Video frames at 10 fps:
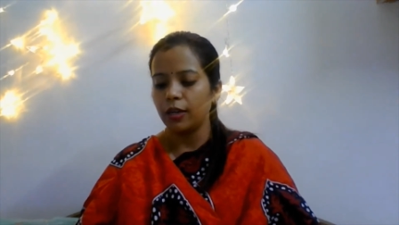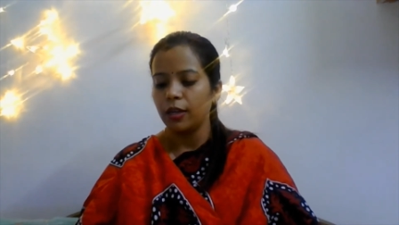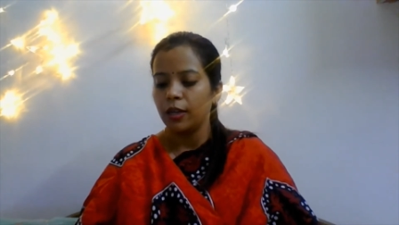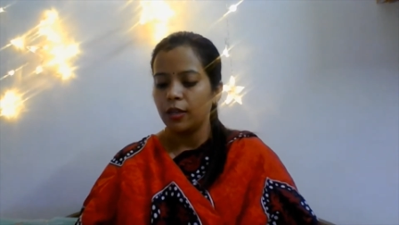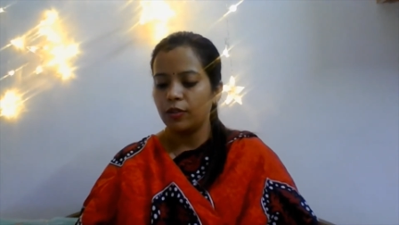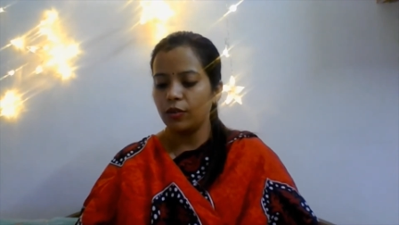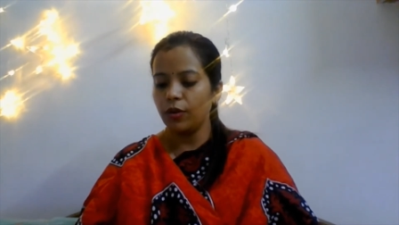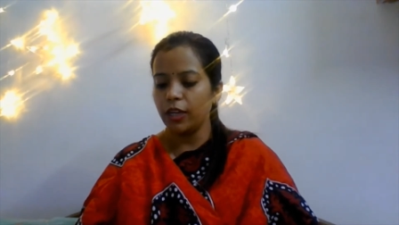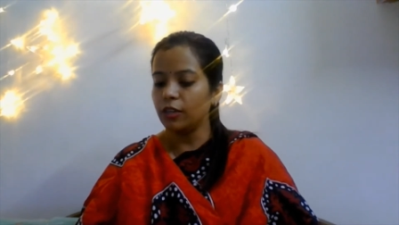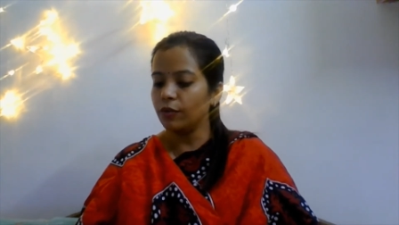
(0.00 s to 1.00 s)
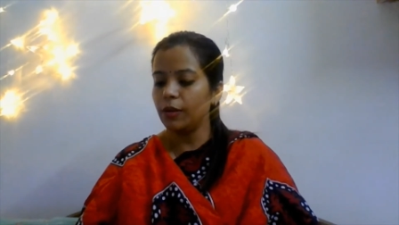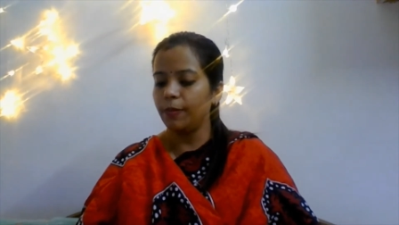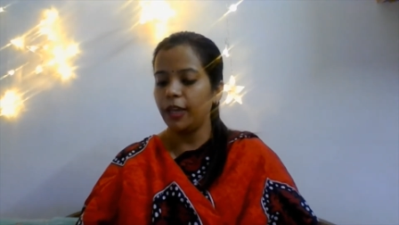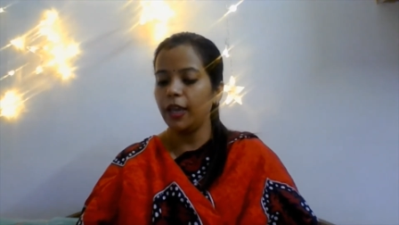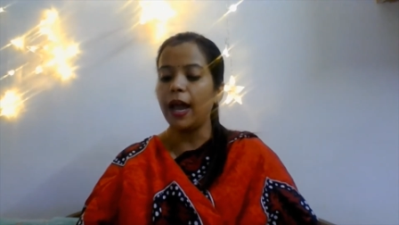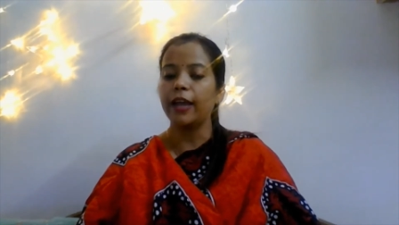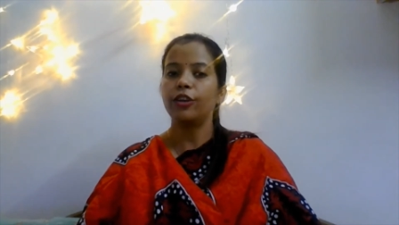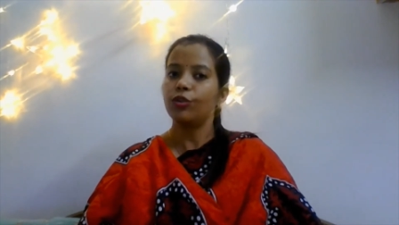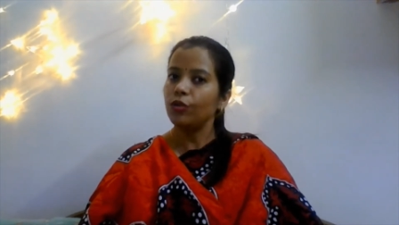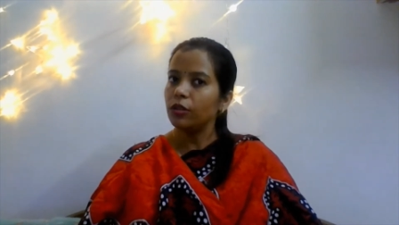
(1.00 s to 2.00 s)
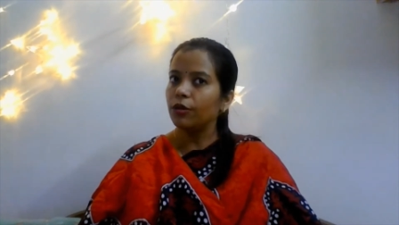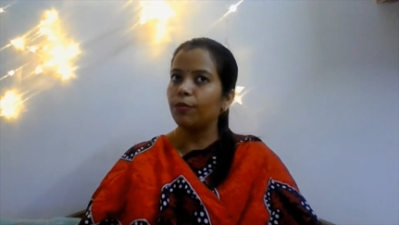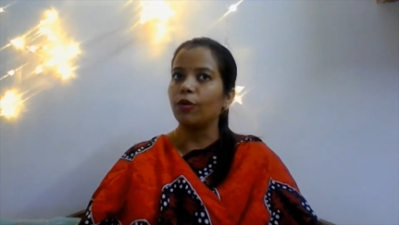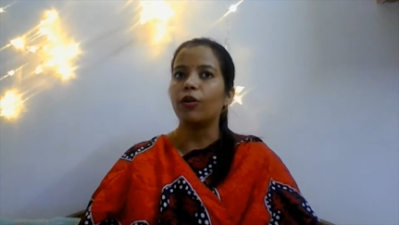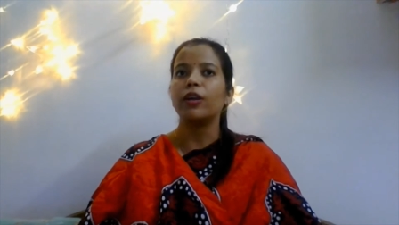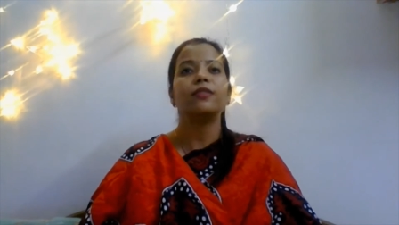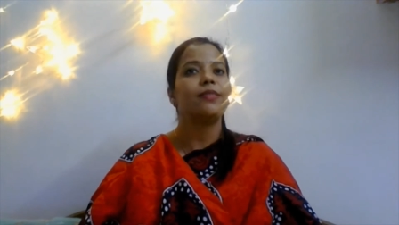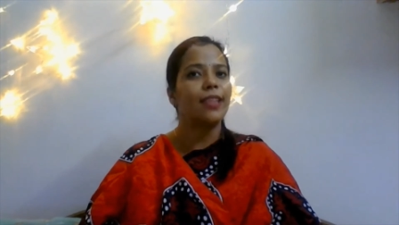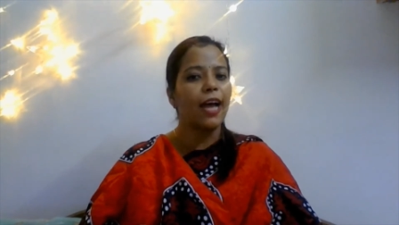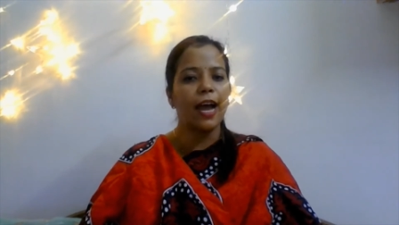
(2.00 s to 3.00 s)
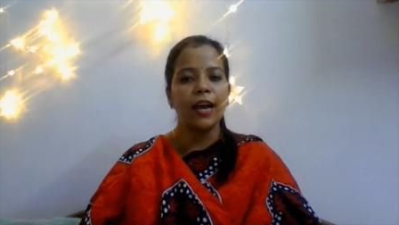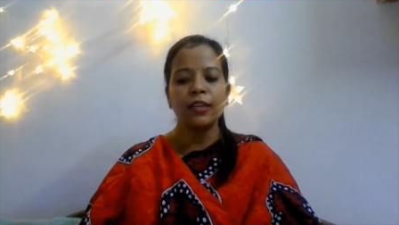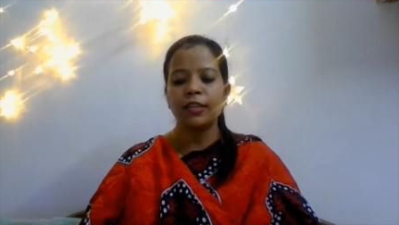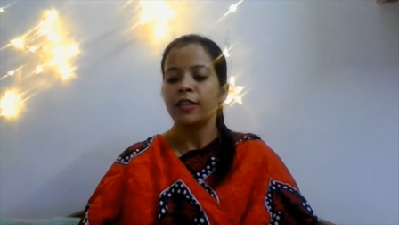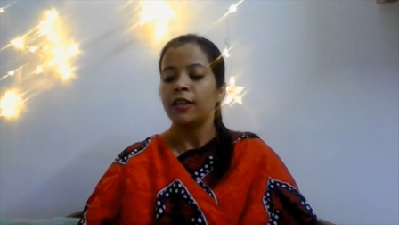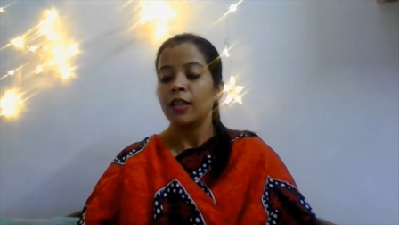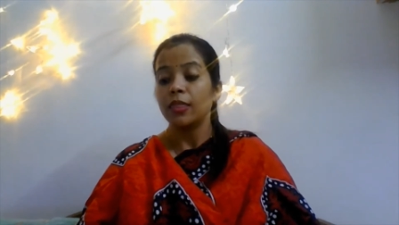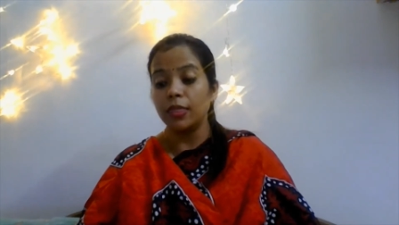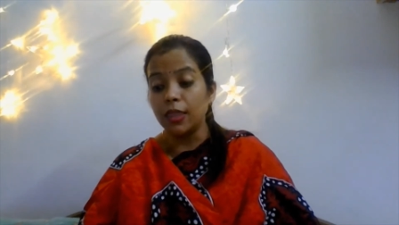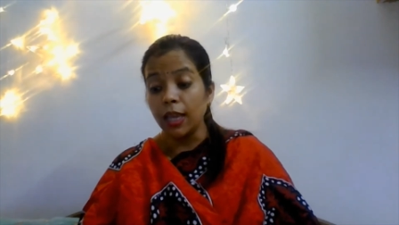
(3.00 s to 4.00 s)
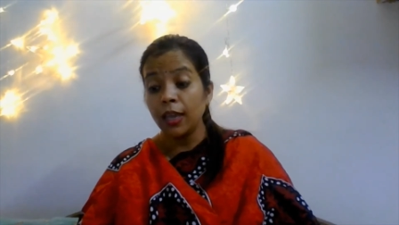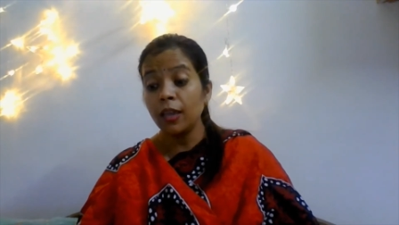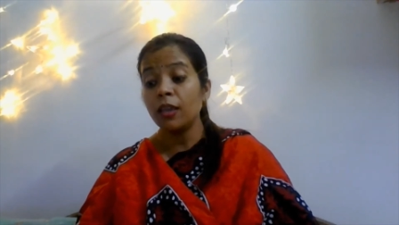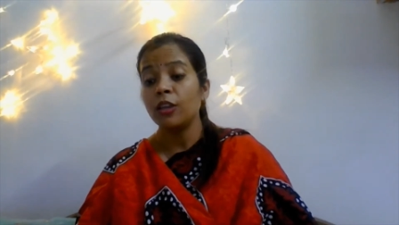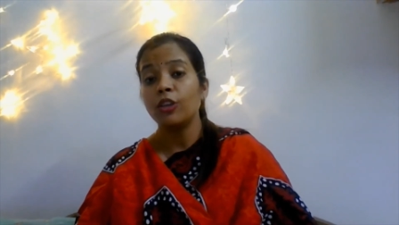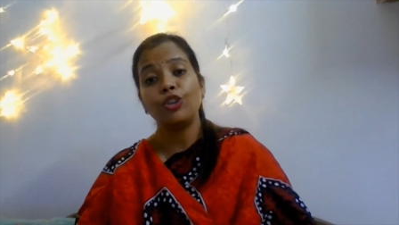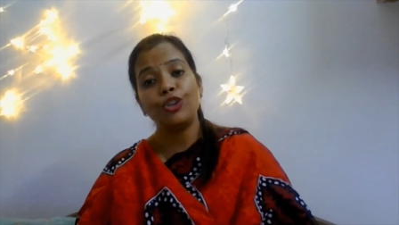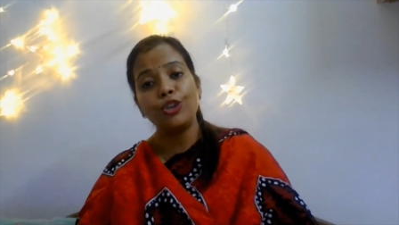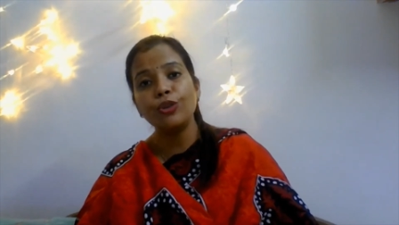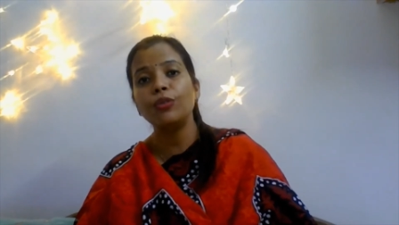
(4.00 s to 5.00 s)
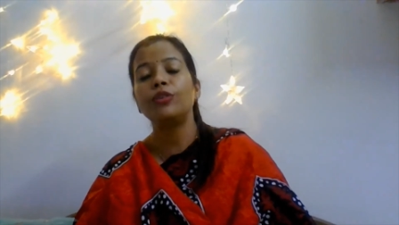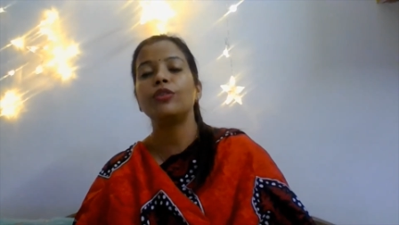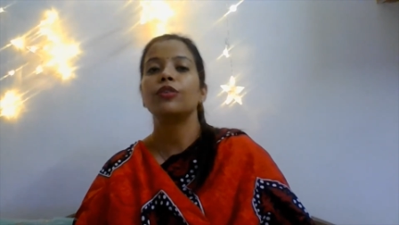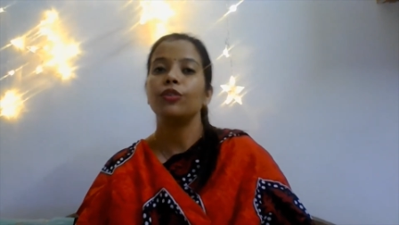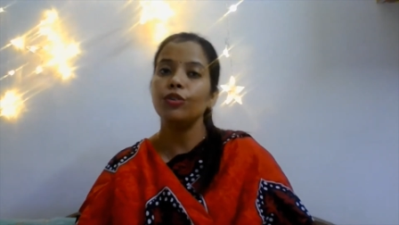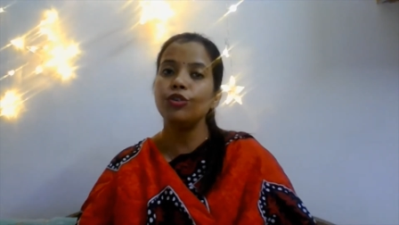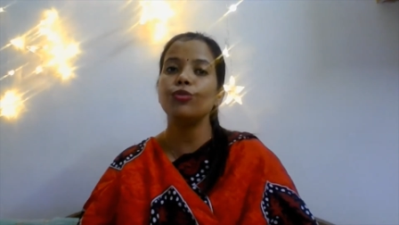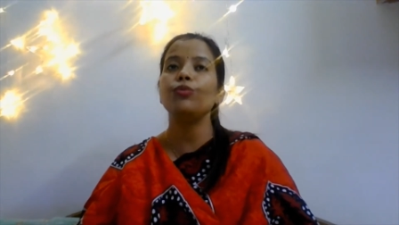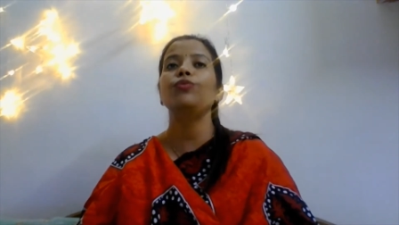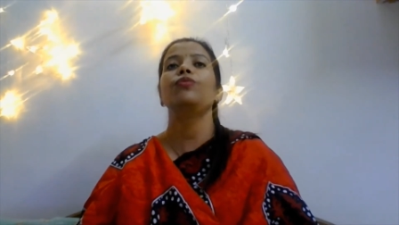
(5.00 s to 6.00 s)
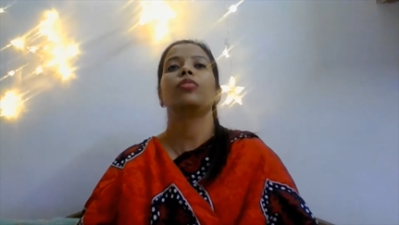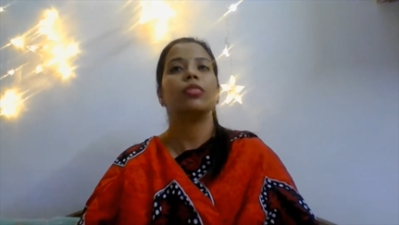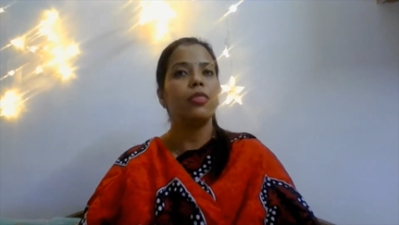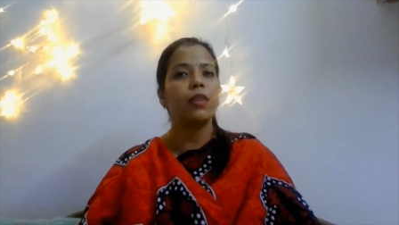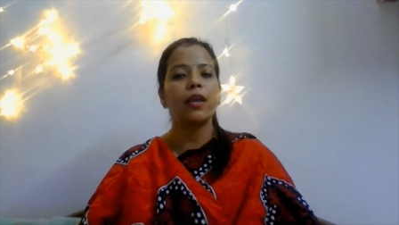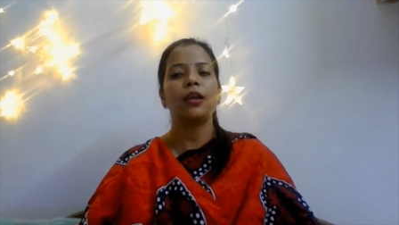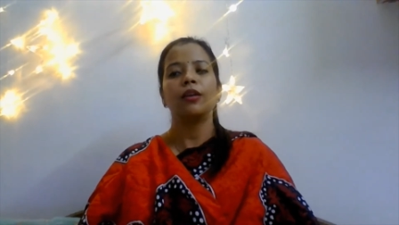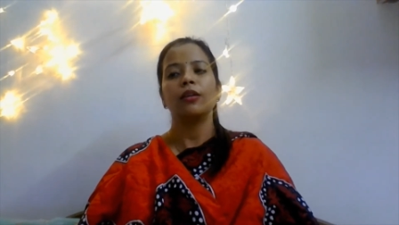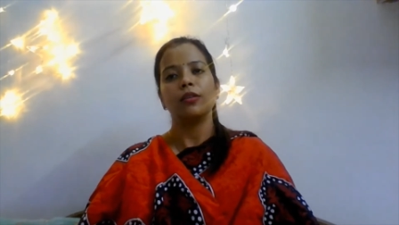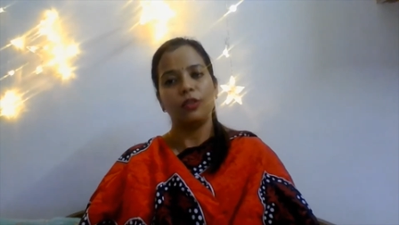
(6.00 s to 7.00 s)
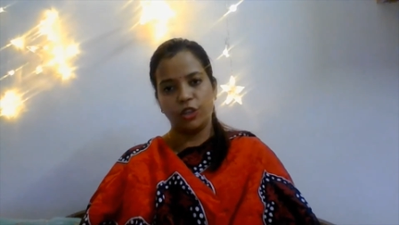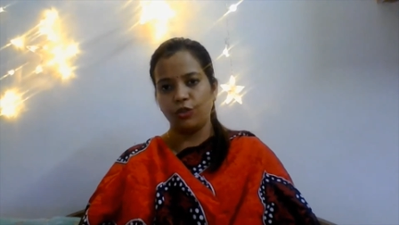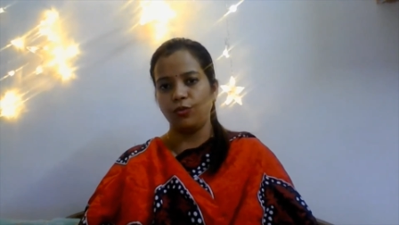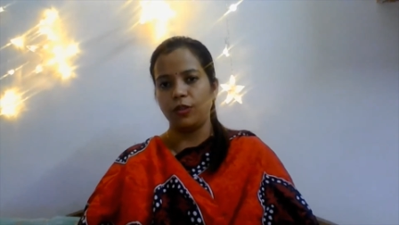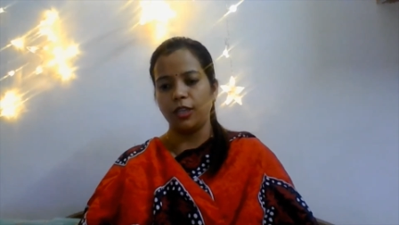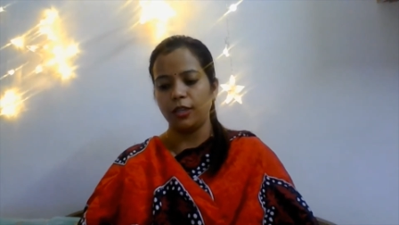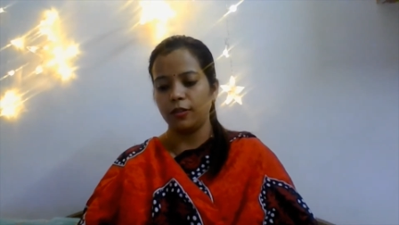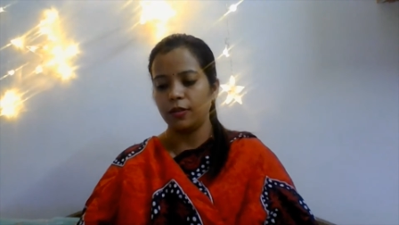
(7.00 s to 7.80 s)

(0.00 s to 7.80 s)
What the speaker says: So it will be, I told the boys that they should do their duties.